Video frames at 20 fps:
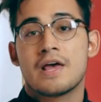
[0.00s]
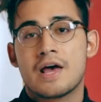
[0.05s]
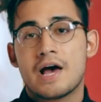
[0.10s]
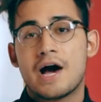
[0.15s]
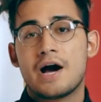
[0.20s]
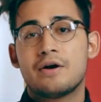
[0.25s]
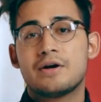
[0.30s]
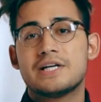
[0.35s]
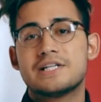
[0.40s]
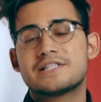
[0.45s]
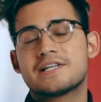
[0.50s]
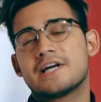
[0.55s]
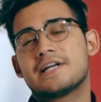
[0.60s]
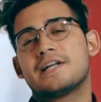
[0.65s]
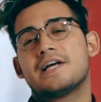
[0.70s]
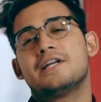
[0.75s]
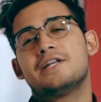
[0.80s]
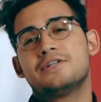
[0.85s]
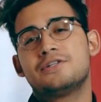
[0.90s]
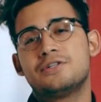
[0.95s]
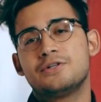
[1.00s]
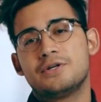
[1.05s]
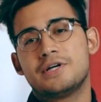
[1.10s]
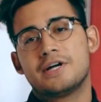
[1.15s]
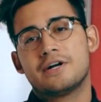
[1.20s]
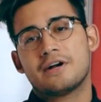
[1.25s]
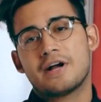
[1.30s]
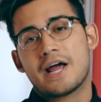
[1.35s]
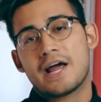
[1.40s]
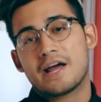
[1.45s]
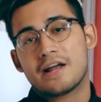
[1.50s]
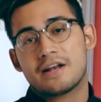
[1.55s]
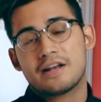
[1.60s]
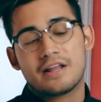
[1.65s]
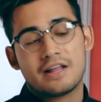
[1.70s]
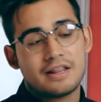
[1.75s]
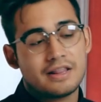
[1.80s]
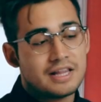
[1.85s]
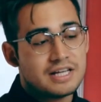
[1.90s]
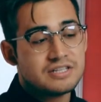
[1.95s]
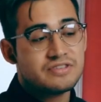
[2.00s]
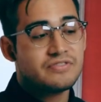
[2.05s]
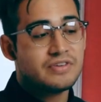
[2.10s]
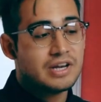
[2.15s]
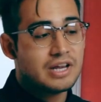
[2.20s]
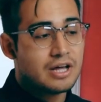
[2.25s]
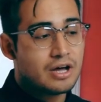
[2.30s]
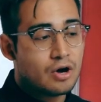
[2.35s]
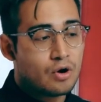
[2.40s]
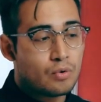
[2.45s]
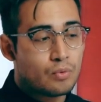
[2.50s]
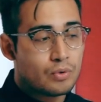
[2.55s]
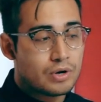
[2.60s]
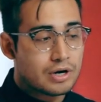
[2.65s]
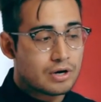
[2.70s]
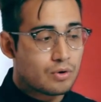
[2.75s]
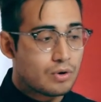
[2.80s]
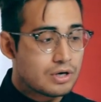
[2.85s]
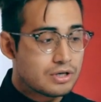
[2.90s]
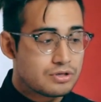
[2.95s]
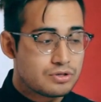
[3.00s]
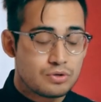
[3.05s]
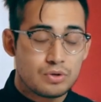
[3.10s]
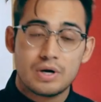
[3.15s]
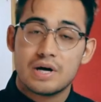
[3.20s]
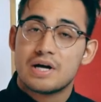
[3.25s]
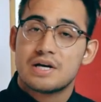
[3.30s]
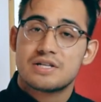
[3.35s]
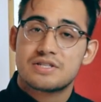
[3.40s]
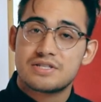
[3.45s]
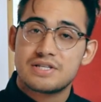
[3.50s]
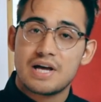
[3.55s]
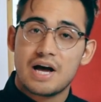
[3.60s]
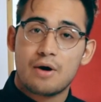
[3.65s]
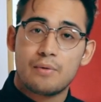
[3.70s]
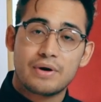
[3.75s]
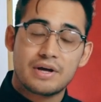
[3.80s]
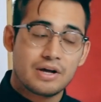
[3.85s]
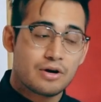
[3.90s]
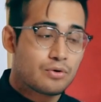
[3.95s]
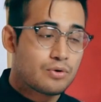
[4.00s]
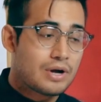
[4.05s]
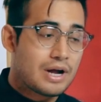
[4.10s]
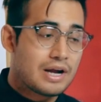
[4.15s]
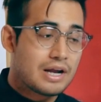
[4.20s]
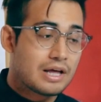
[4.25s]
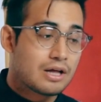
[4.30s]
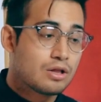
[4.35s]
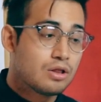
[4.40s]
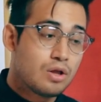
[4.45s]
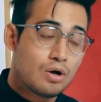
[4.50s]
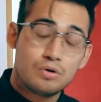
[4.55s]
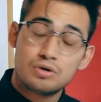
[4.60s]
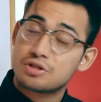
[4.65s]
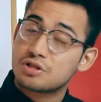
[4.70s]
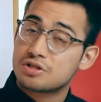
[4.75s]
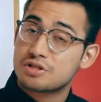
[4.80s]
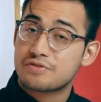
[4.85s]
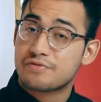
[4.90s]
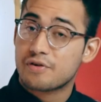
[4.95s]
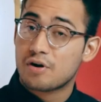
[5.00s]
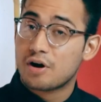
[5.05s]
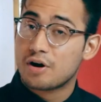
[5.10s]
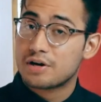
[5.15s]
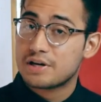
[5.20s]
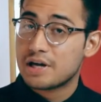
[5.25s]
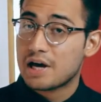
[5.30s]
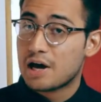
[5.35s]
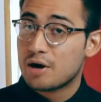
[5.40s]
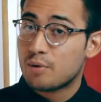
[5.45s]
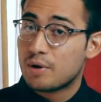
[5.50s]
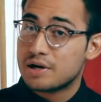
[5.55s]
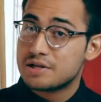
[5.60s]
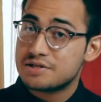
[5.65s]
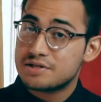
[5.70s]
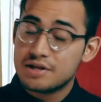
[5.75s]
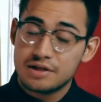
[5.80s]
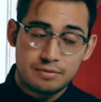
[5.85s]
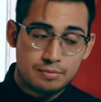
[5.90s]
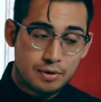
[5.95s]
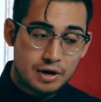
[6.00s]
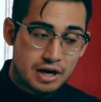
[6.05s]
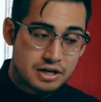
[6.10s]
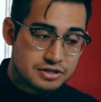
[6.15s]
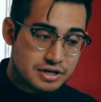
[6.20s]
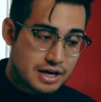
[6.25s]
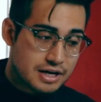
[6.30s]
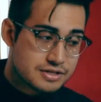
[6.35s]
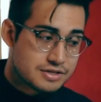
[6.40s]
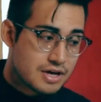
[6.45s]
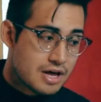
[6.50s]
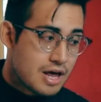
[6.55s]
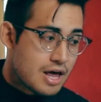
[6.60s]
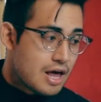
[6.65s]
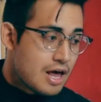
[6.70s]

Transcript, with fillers: Howdy, siike92 here, and in this video we are going to see how we can create enclosures for our DIY synth projects.